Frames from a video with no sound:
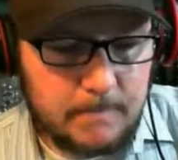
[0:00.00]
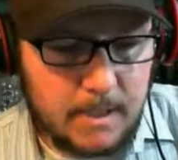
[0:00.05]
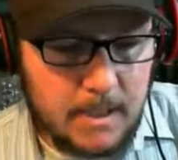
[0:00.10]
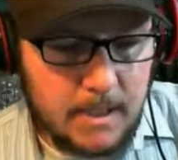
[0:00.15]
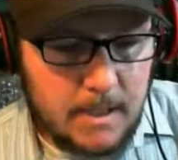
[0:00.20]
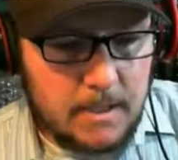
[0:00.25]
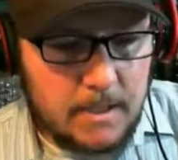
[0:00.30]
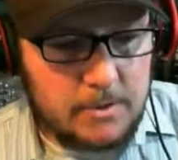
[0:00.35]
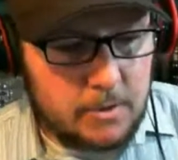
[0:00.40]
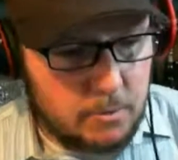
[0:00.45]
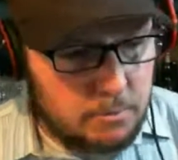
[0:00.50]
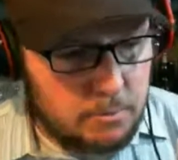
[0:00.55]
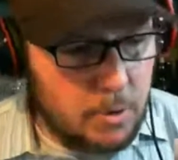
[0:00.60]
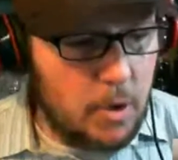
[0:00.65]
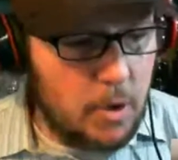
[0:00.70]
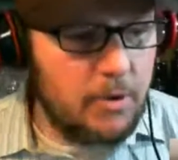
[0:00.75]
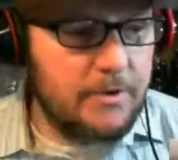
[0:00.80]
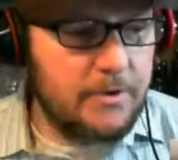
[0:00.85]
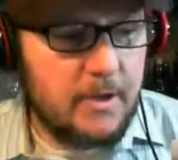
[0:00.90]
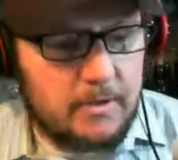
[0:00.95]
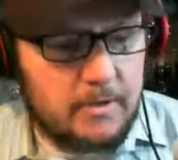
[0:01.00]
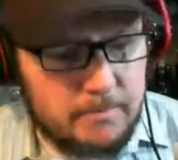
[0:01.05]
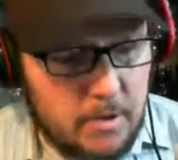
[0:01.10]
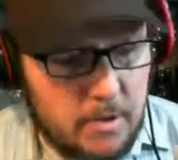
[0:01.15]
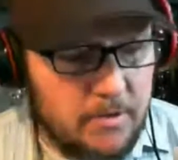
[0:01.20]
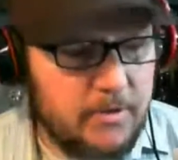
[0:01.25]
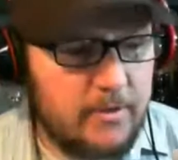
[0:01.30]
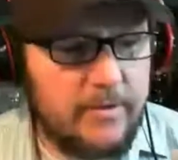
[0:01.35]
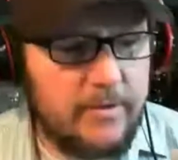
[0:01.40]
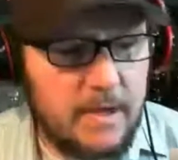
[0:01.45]
so both
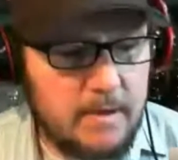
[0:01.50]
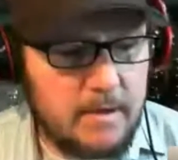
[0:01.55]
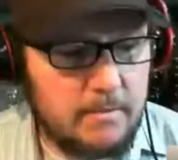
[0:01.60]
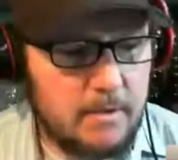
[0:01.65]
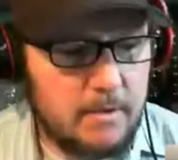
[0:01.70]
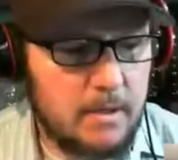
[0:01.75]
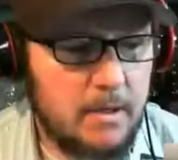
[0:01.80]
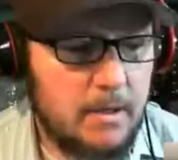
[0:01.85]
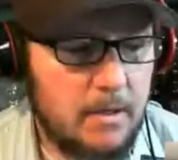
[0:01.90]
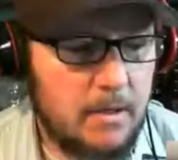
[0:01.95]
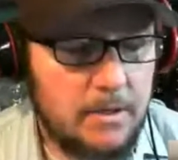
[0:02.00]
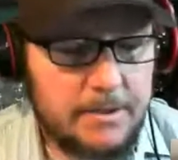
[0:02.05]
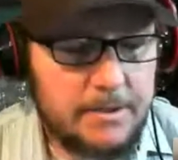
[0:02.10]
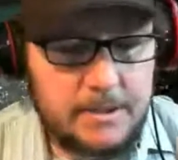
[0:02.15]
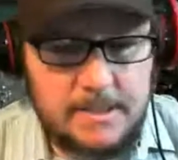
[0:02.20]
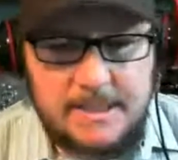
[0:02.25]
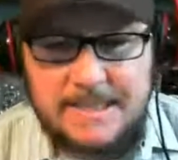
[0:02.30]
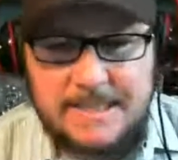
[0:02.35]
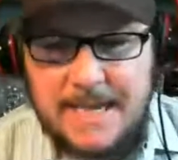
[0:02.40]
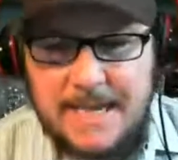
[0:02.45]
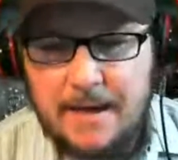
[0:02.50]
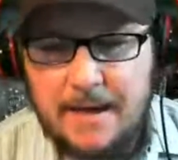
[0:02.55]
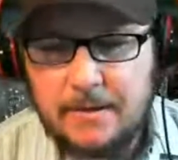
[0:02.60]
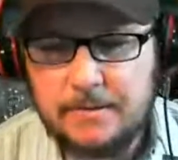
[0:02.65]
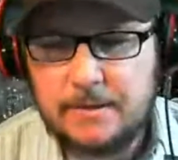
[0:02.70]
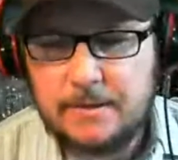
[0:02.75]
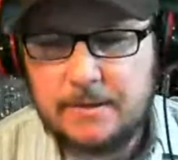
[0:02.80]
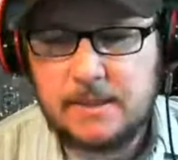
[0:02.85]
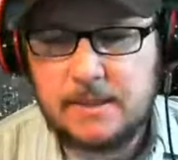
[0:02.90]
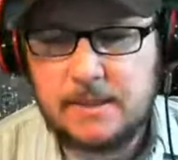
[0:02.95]
both of them are on the
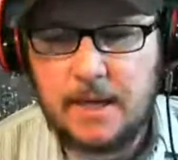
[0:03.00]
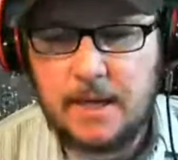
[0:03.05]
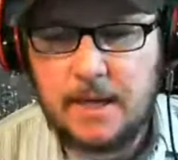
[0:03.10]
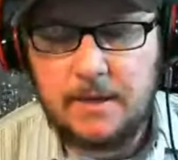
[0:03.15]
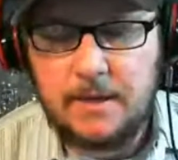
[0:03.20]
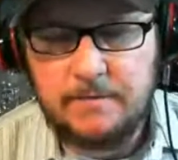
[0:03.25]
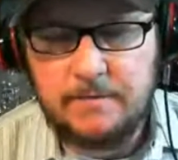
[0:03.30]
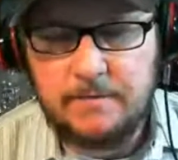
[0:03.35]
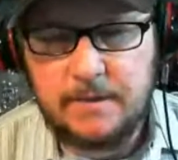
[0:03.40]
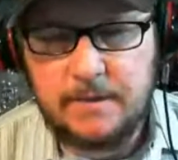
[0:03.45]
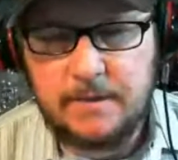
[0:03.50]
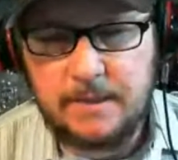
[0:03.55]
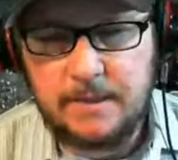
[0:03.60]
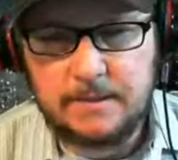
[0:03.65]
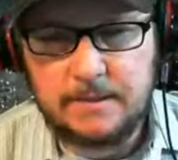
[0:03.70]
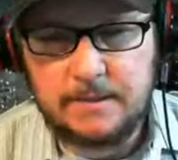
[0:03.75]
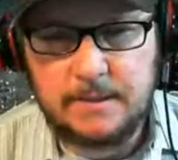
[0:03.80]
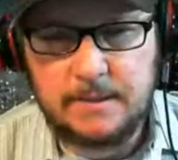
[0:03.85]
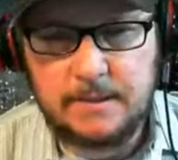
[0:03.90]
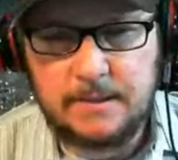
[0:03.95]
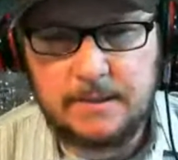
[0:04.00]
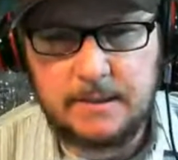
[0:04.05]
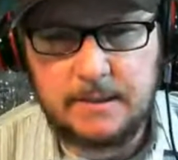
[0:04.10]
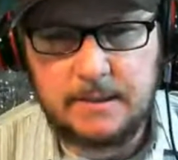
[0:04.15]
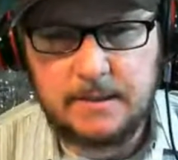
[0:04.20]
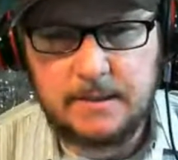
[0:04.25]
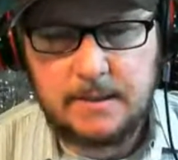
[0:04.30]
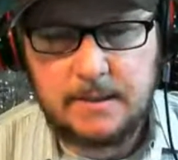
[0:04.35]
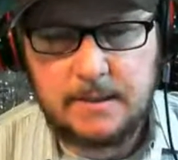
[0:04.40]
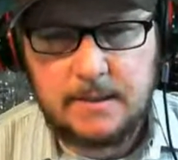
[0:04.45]
stout side of things and uh,
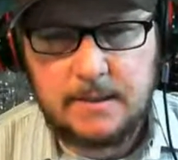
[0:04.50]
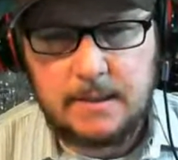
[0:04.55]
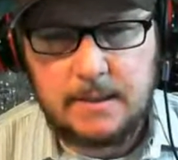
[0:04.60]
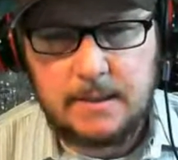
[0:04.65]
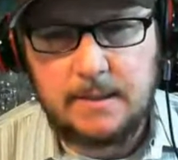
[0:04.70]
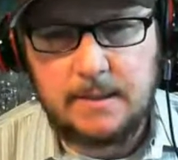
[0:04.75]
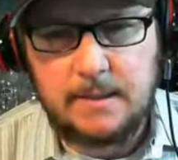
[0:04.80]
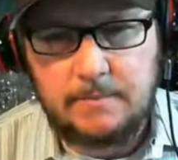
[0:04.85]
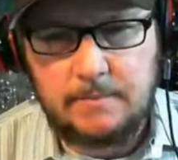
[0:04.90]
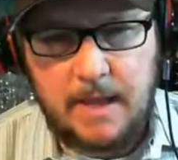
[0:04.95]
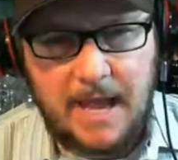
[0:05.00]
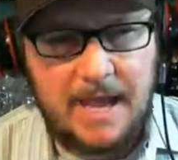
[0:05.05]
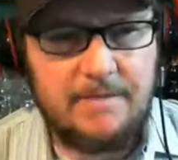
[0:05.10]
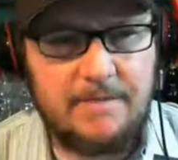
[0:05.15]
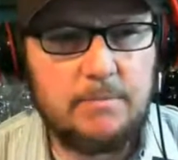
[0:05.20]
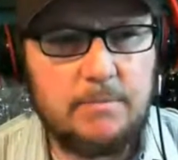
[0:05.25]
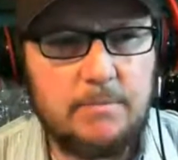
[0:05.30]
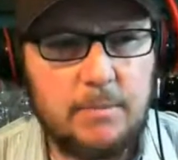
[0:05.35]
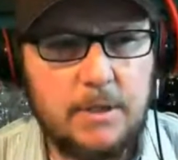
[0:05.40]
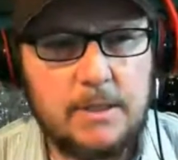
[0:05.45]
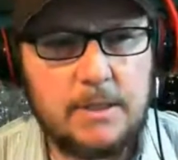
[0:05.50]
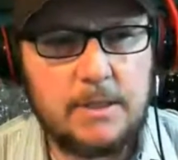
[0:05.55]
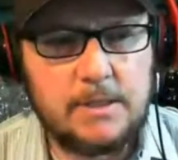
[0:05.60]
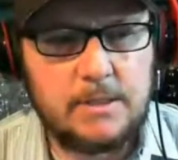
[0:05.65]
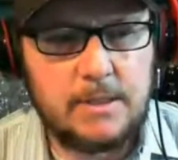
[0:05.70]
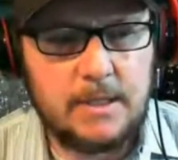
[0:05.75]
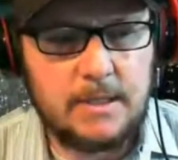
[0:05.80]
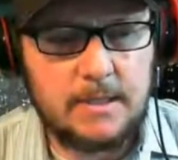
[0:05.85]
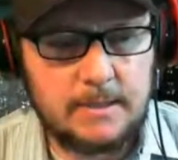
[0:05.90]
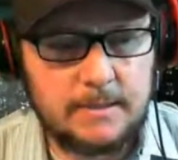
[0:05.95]
uh, heavy beers
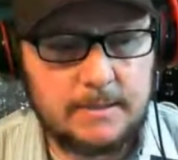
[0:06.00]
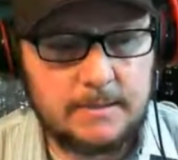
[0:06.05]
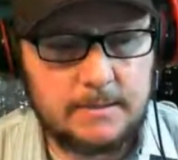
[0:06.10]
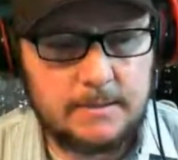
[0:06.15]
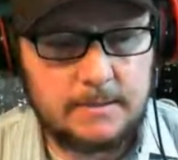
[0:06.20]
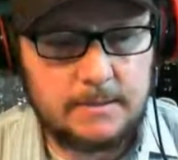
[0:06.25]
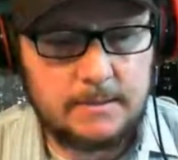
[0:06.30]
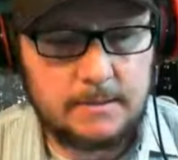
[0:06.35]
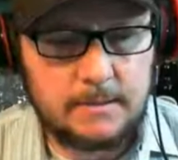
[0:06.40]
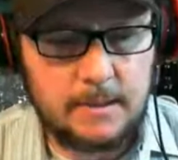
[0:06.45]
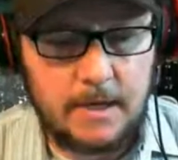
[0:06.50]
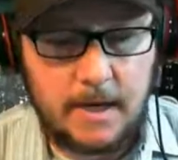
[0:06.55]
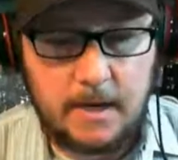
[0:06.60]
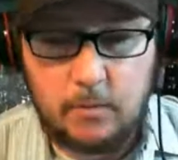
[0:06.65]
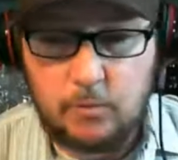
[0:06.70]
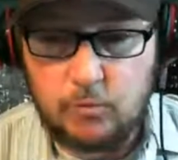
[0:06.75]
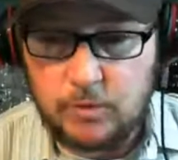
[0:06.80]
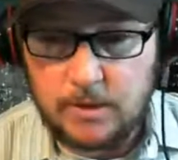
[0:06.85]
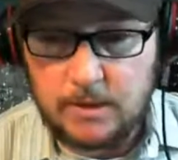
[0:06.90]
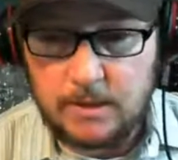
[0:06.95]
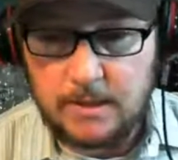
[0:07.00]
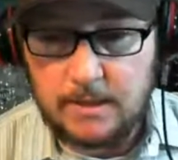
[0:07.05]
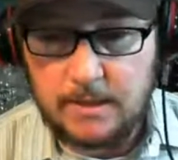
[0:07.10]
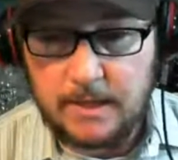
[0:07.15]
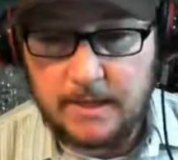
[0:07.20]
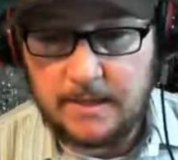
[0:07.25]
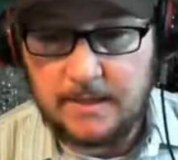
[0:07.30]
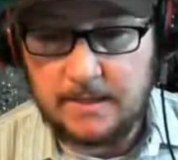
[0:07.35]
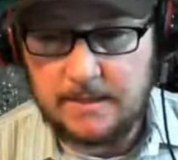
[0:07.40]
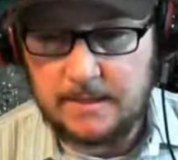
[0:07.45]
uh, that I really
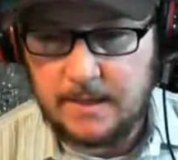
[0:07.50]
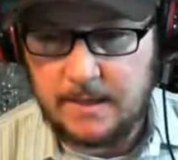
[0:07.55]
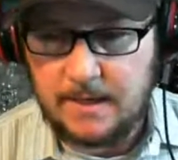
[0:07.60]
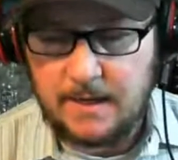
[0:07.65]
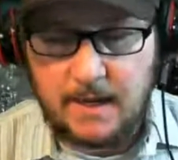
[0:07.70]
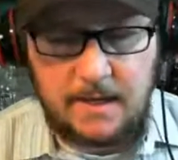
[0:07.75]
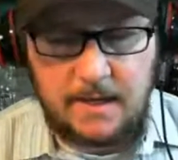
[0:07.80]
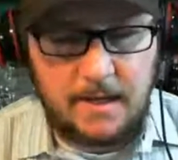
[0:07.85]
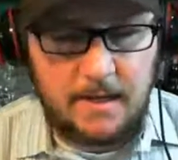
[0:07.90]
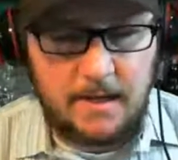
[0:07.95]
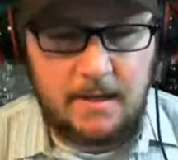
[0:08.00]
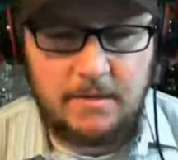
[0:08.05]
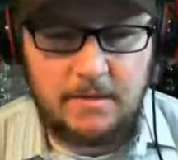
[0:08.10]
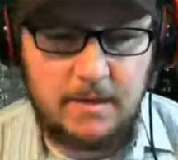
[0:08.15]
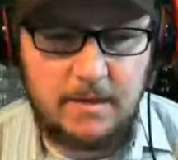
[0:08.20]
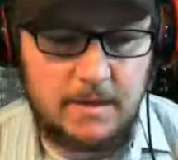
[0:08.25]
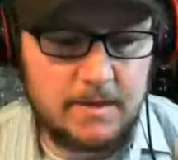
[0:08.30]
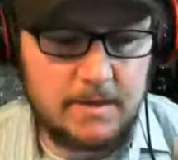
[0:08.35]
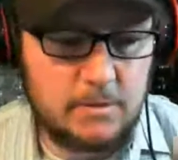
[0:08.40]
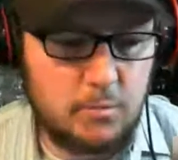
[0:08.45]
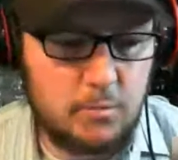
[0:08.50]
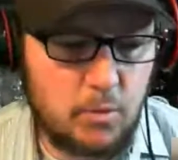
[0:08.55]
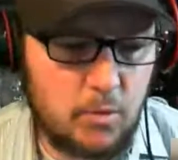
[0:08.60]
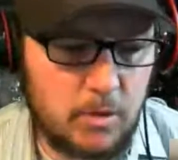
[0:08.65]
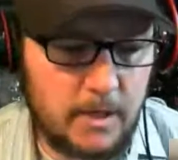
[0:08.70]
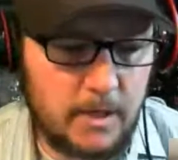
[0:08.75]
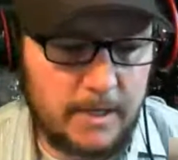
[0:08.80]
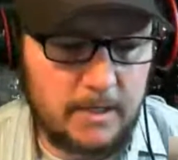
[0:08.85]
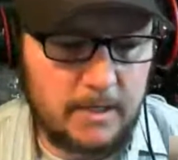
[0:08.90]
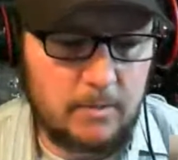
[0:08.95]
like it and and, and I think is more
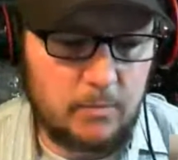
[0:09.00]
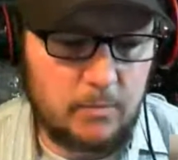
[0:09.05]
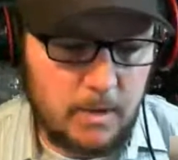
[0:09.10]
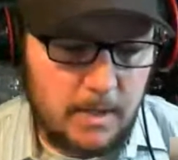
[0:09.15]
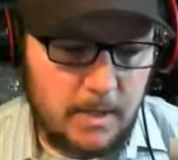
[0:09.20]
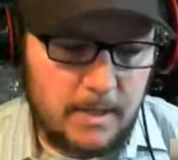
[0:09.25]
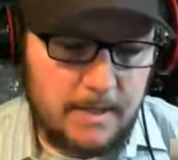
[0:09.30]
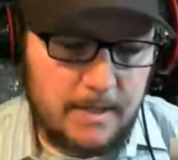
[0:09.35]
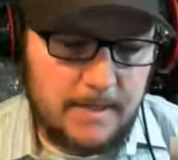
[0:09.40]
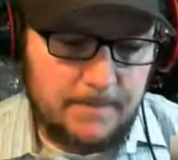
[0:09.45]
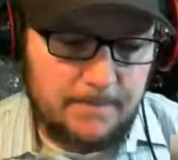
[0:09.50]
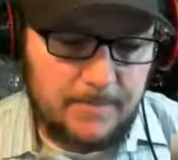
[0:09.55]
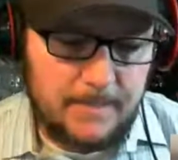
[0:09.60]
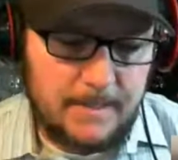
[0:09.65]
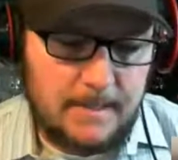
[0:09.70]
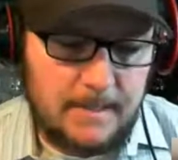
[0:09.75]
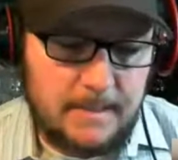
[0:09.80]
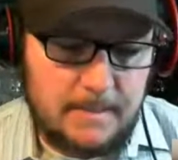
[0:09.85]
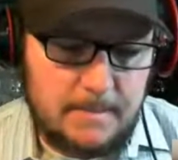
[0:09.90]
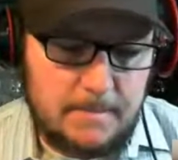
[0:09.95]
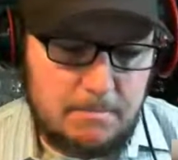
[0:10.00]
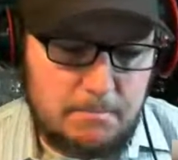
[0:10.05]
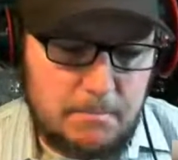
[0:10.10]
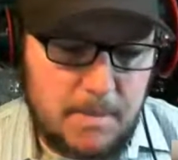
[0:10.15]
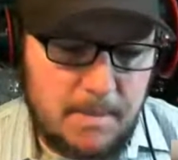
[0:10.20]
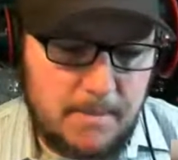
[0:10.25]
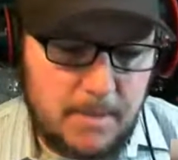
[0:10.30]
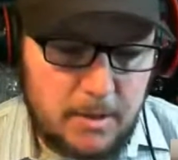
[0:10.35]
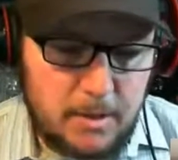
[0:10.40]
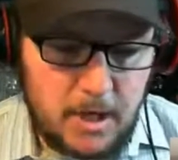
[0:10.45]
like a, uh,
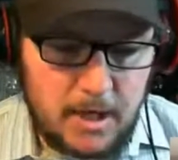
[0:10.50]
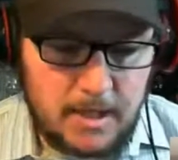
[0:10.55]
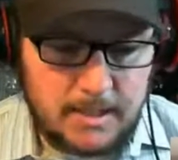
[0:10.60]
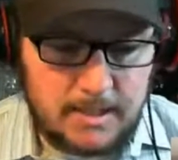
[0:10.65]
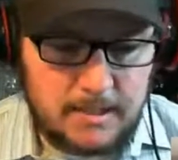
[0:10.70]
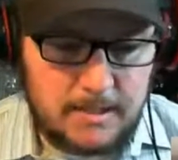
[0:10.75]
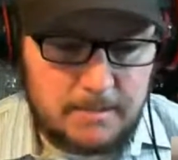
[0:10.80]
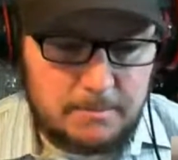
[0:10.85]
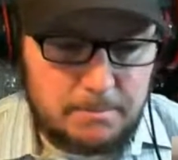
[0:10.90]
maybe not the